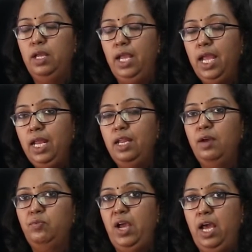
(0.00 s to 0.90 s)

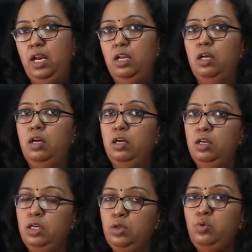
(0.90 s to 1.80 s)
area where
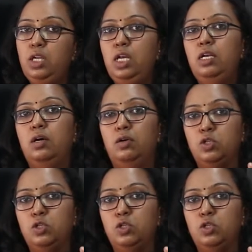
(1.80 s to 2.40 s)
you need